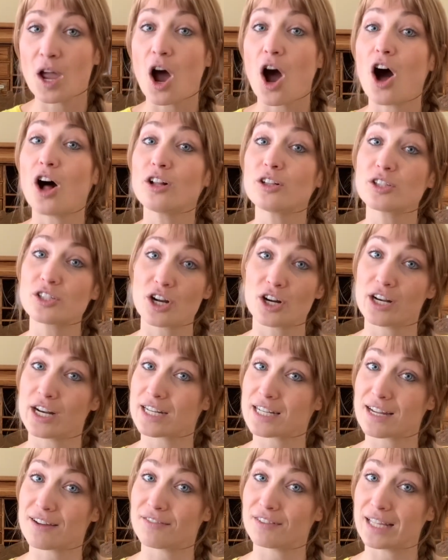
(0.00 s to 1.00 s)

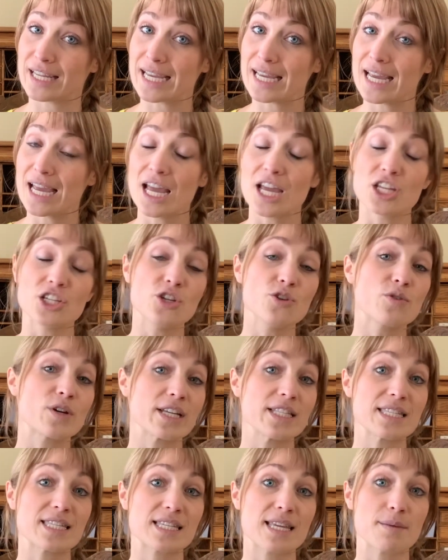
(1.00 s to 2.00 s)
Alternatively, you
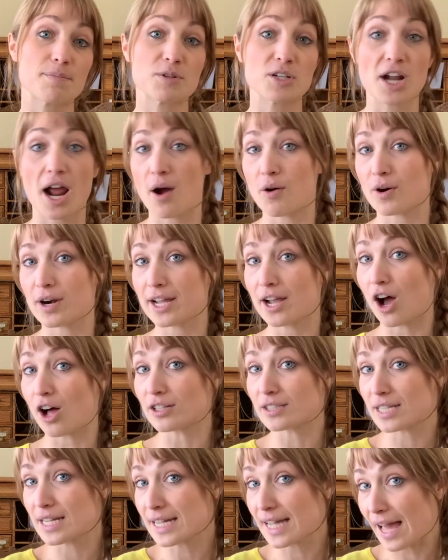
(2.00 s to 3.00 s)
can skip showering
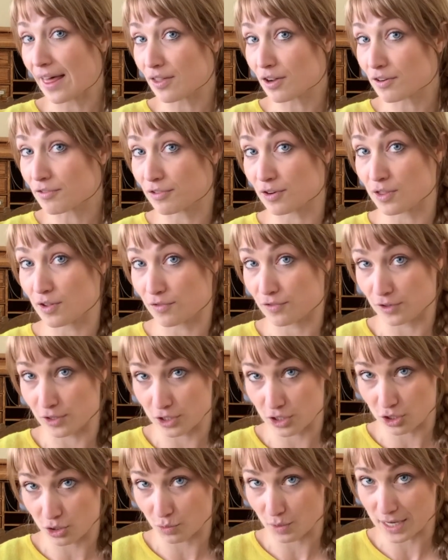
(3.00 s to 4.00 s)
altogether for the
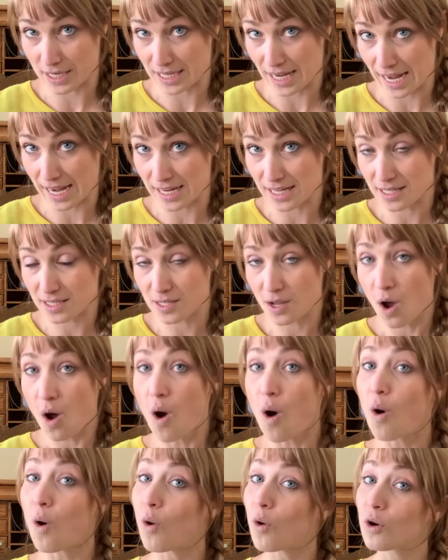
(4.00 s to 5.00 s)
first 3 days,
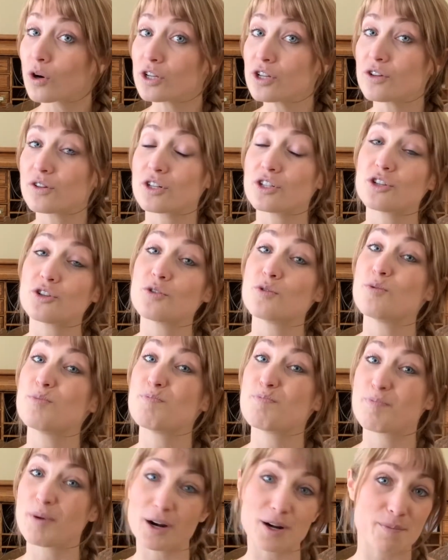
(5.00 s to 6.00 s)
or you could
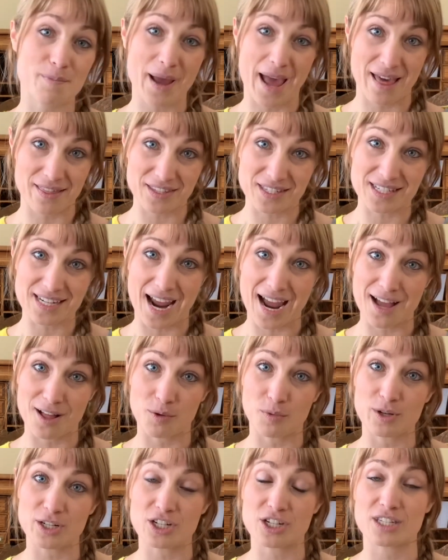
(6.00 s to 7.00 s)
do bird bath
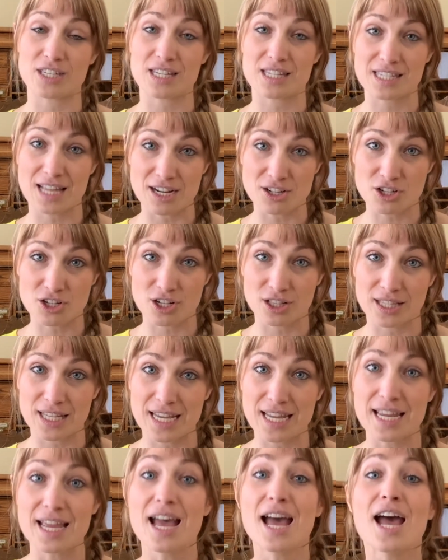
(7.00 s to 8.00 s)
style, which is
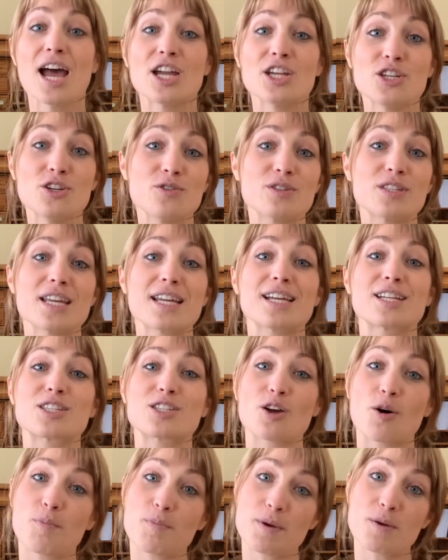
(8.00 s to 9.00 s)
essentially using a
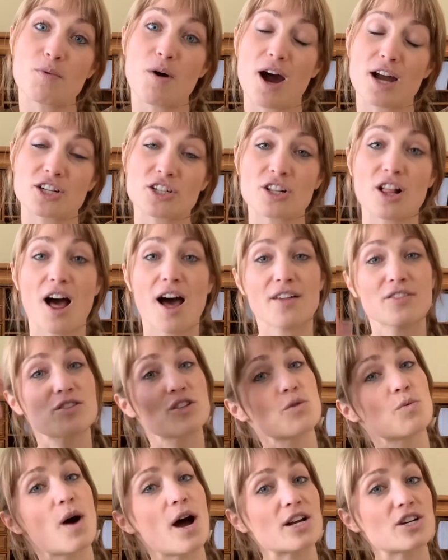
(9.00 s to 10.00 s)
soapy washcloth
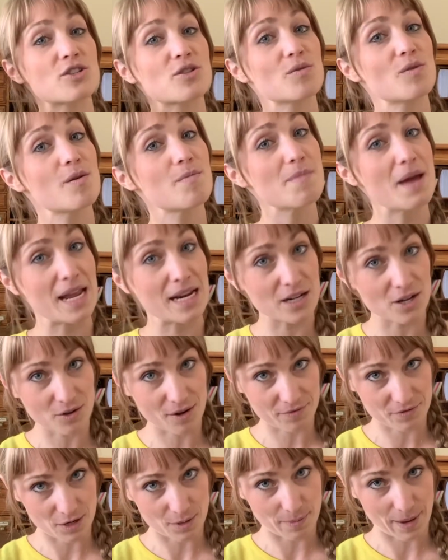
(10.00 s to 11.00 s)
to wash the remainder
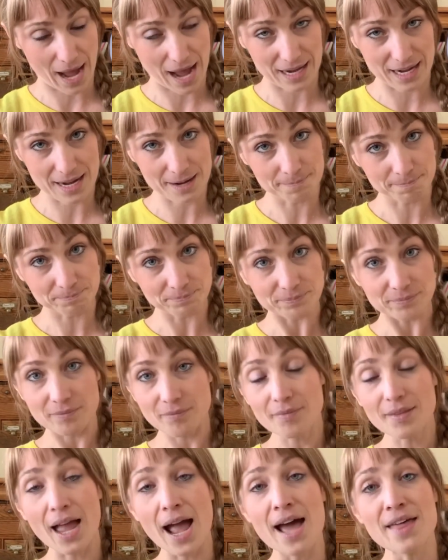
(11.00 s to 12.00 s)
of your body,
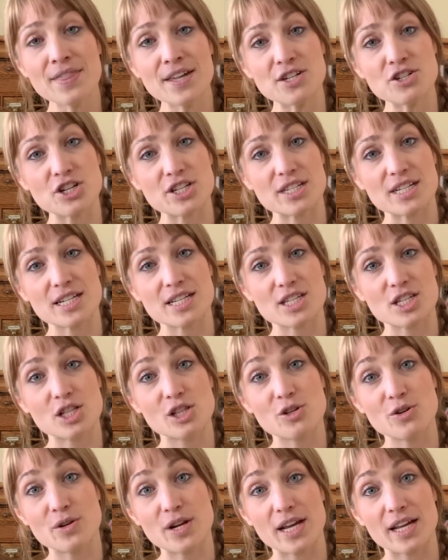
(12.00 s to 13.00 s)
and then just
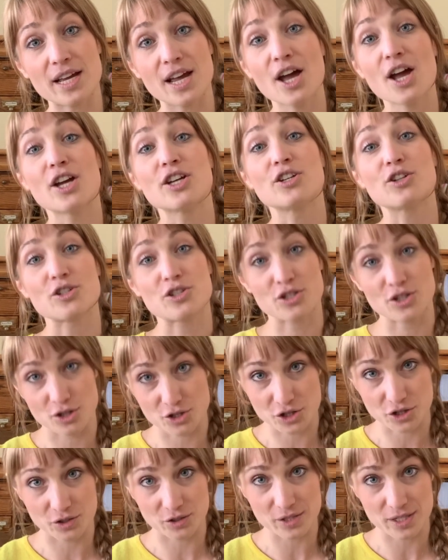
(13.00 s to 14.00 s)
excluding your
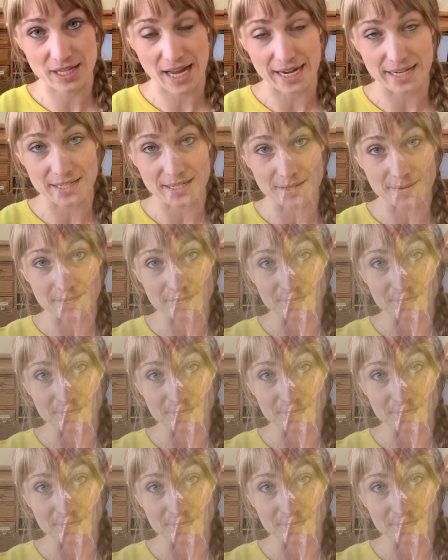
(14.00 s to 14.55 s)
surgical site.